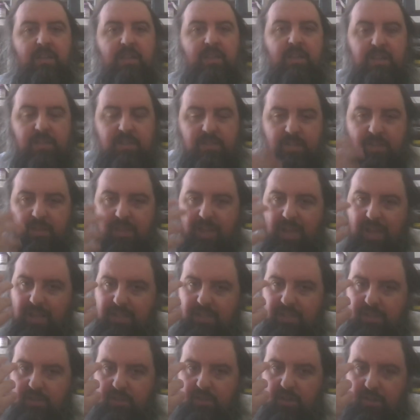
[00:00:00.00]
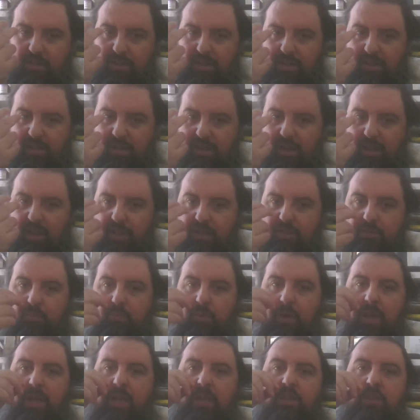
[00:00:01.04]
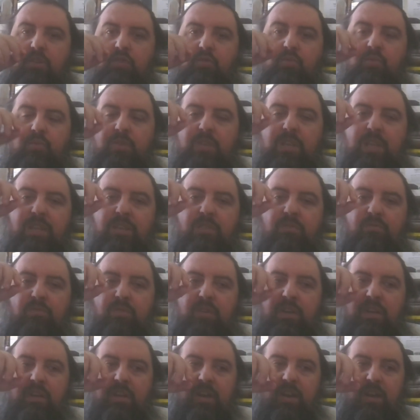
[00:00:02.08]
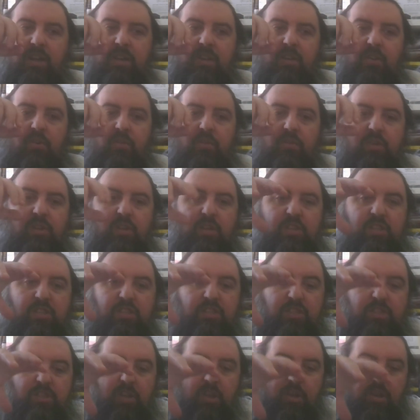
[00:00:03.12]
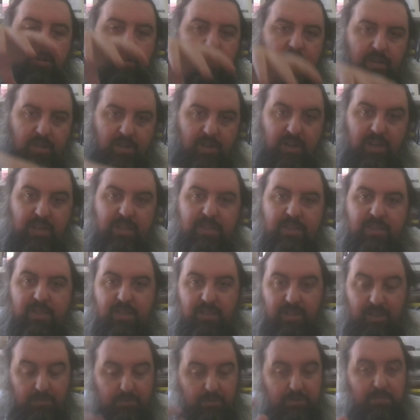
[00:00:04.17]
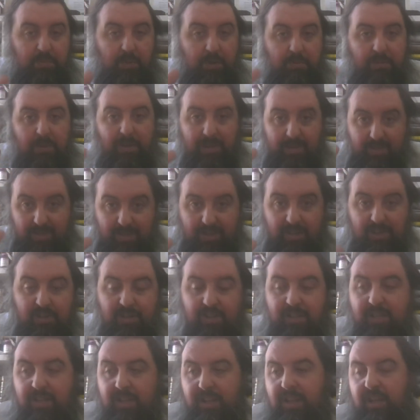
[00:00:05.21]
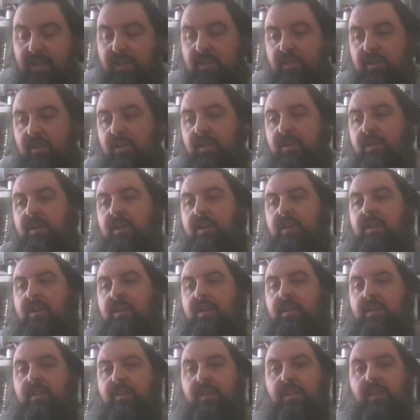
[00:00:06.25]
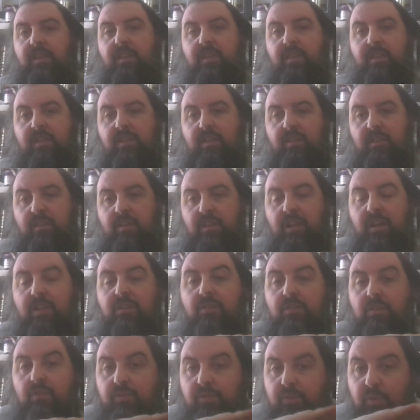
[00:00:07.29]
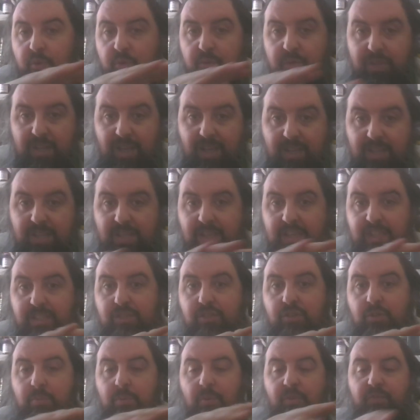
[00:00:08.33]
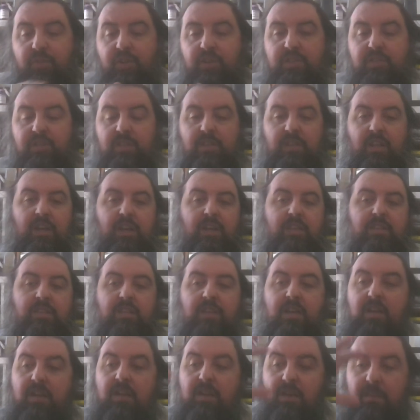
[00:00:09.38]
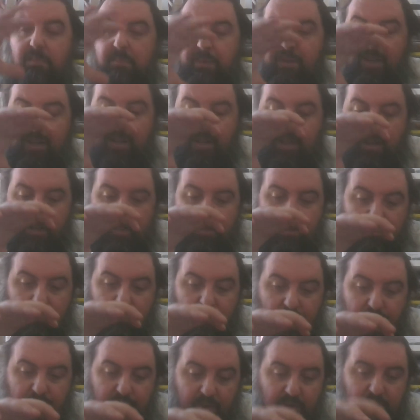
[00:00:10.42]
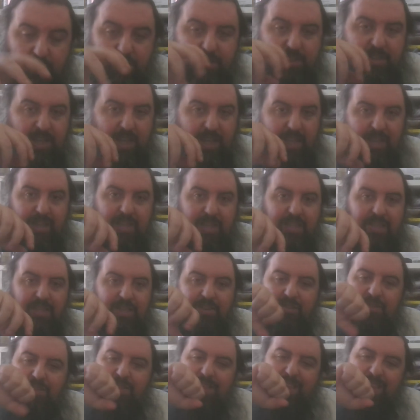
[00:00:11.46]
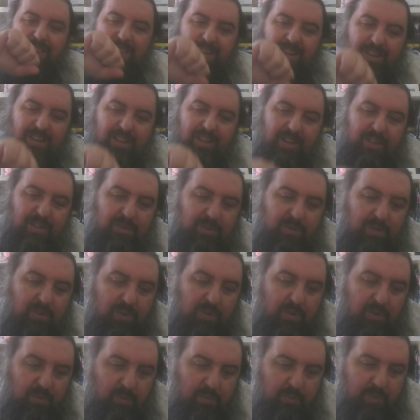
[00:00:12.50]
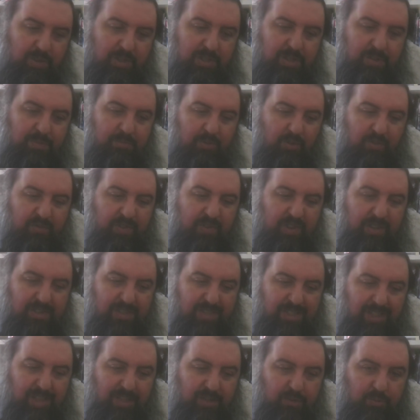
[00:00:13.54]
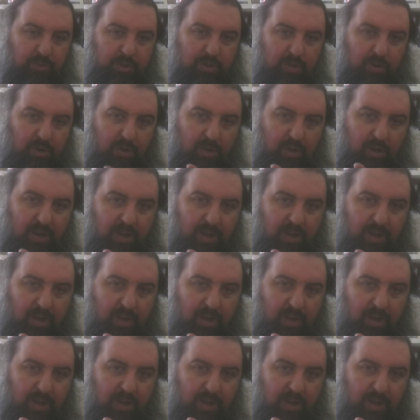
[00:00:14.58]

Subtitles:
So they had a certain light where you didn't rely on external light, like we spoke about in the Hanukkah lecture, that the light of the fourth day is superficial light, but the light of the first day is, you see, the light which reveals things which are